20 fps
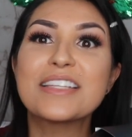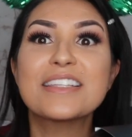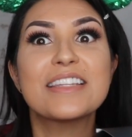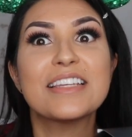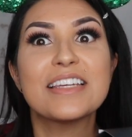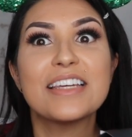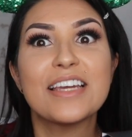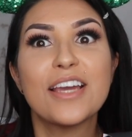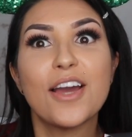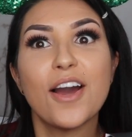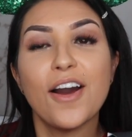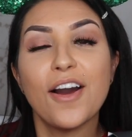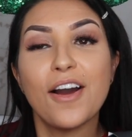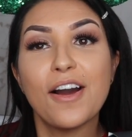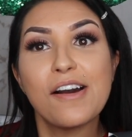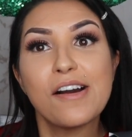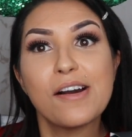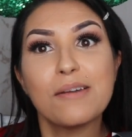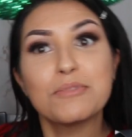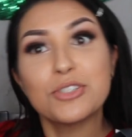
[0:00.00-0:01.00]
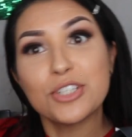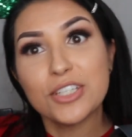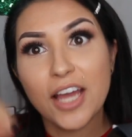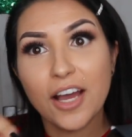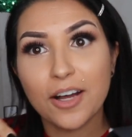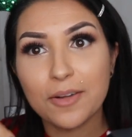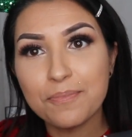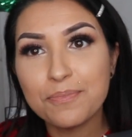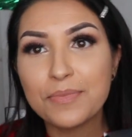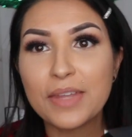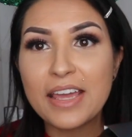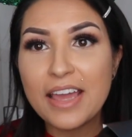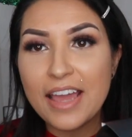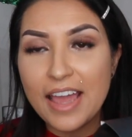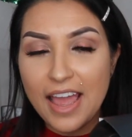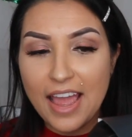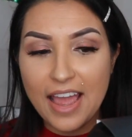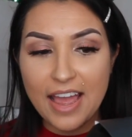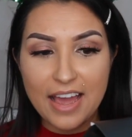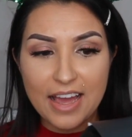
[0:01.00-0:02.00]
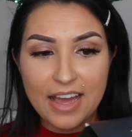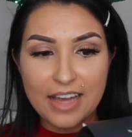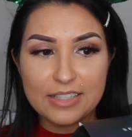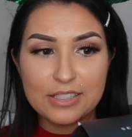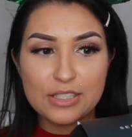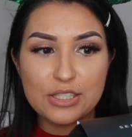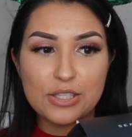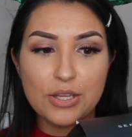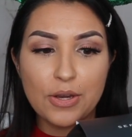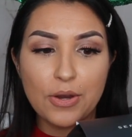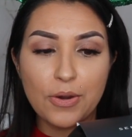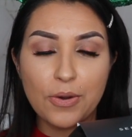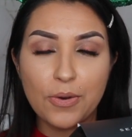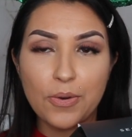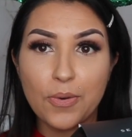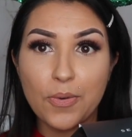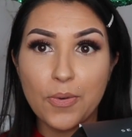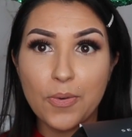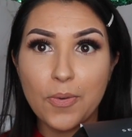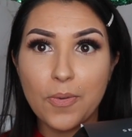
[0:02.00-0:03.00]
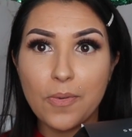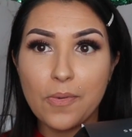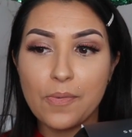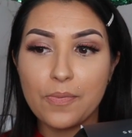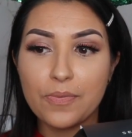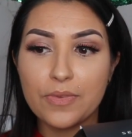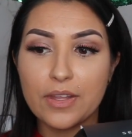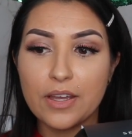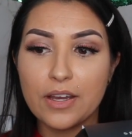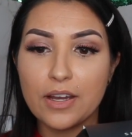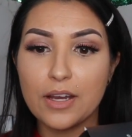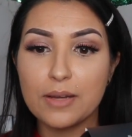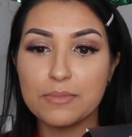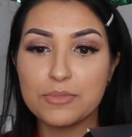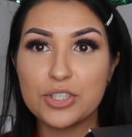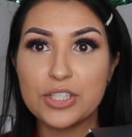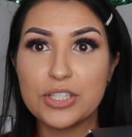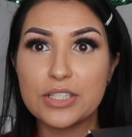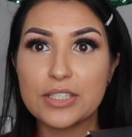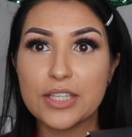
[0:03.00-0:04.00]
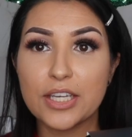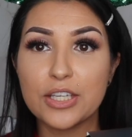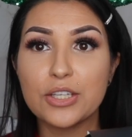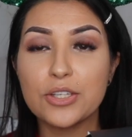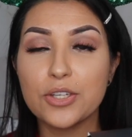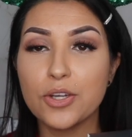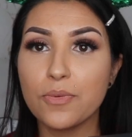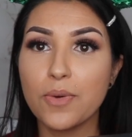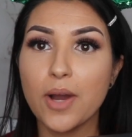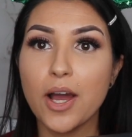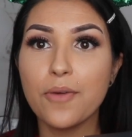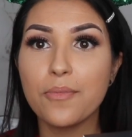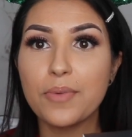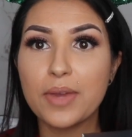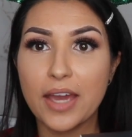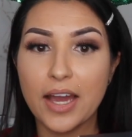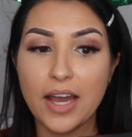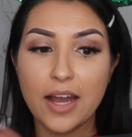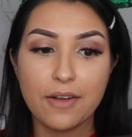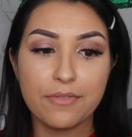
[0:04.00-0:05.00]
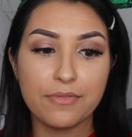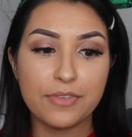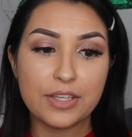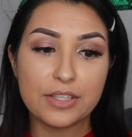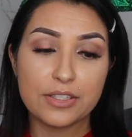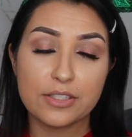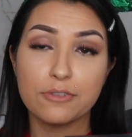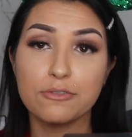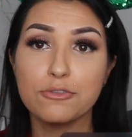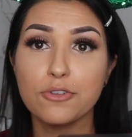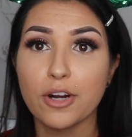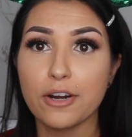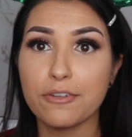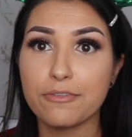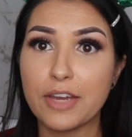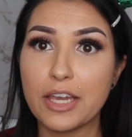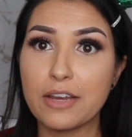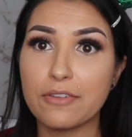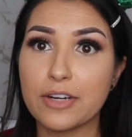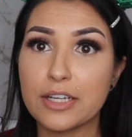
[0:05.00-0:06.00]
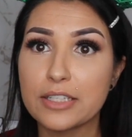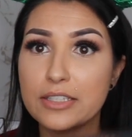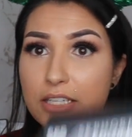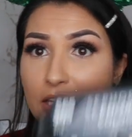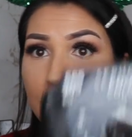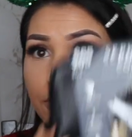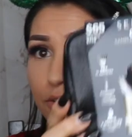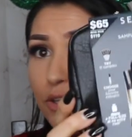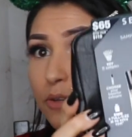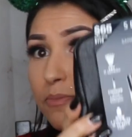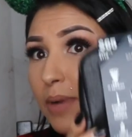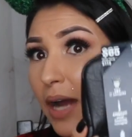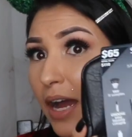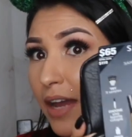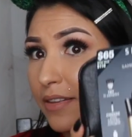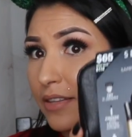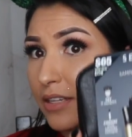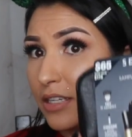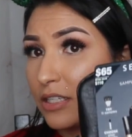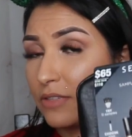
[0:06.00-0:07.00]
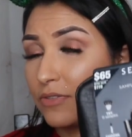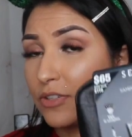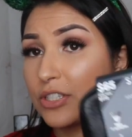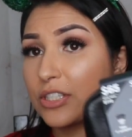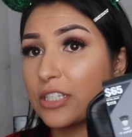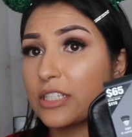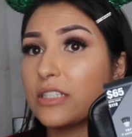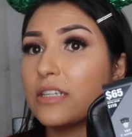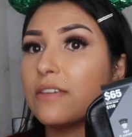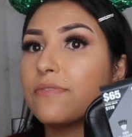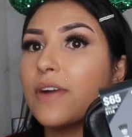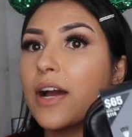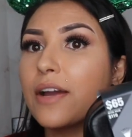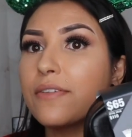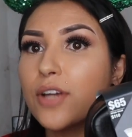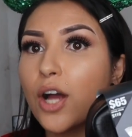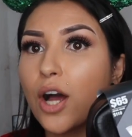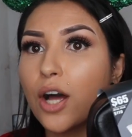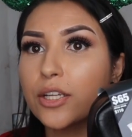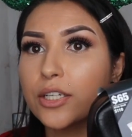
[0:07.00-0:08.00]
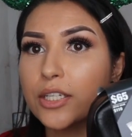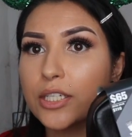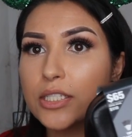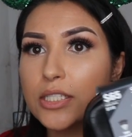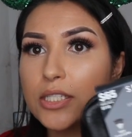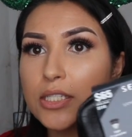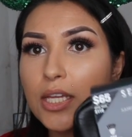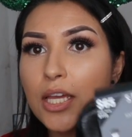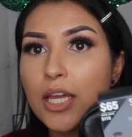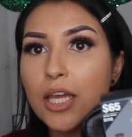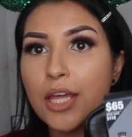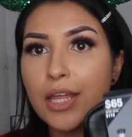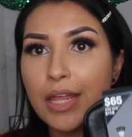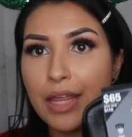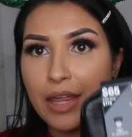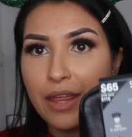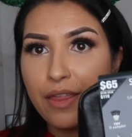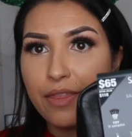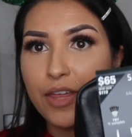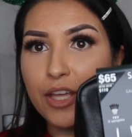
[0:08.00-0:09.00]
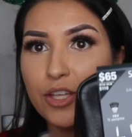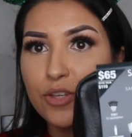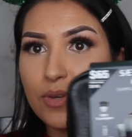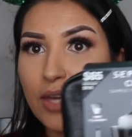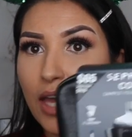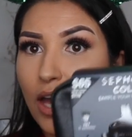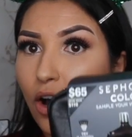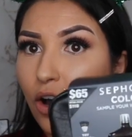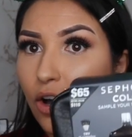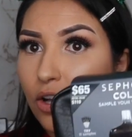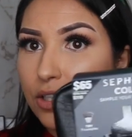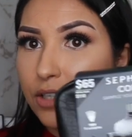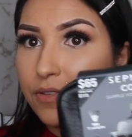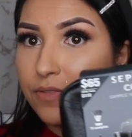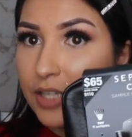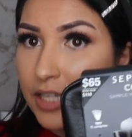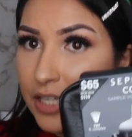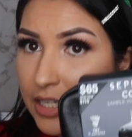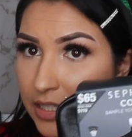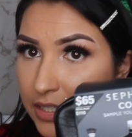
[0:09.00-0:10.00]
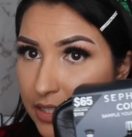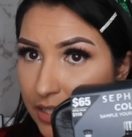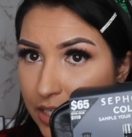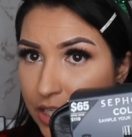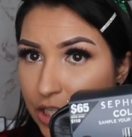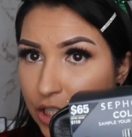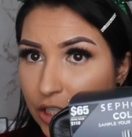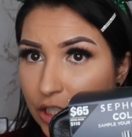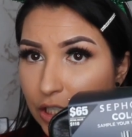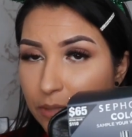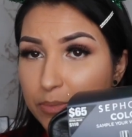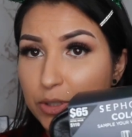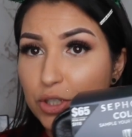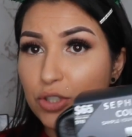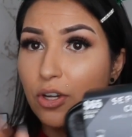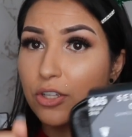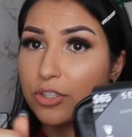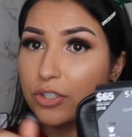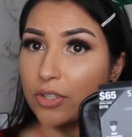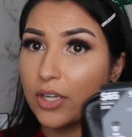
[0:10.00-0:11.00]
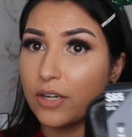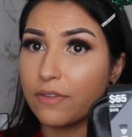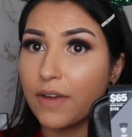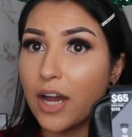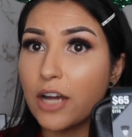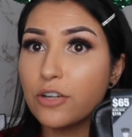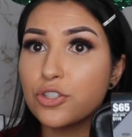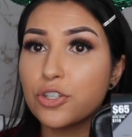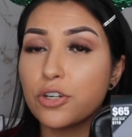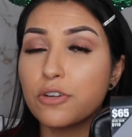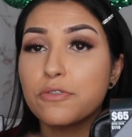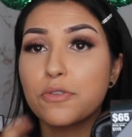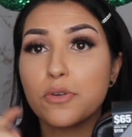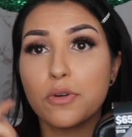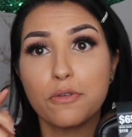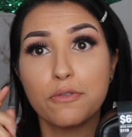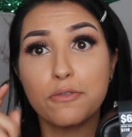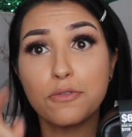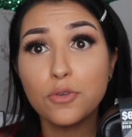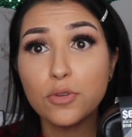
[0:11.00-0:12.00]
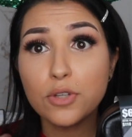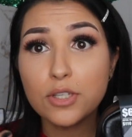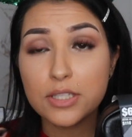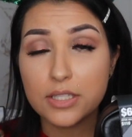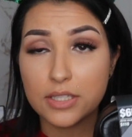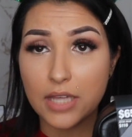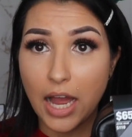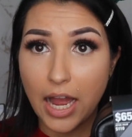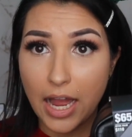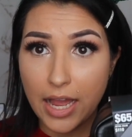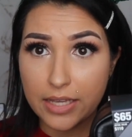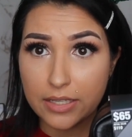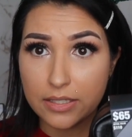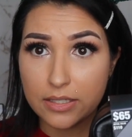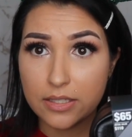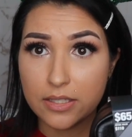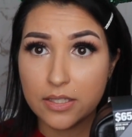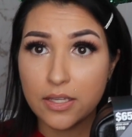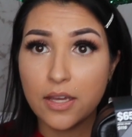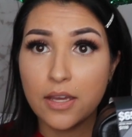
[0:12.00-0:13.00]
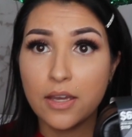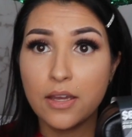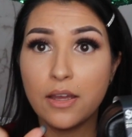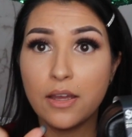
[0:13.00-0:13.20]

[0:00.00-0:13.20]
the Chanel. And so she's like, you know what? We have the Sephora favorites. If you buy this for $65, then you get all of these in here, but you also get a voucher for a full size